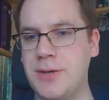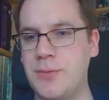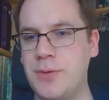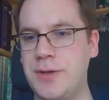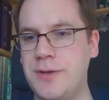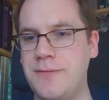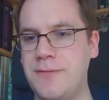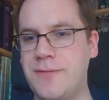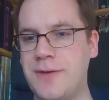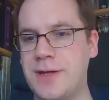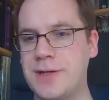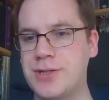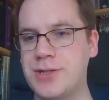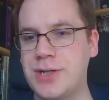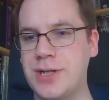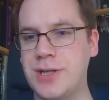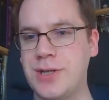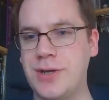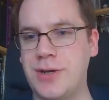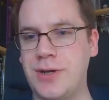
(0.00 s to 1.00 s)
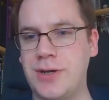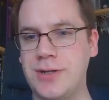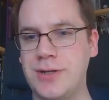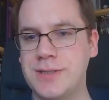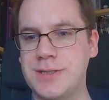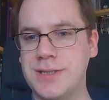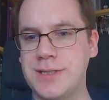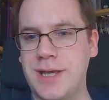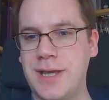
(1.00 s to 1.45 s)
we've actually got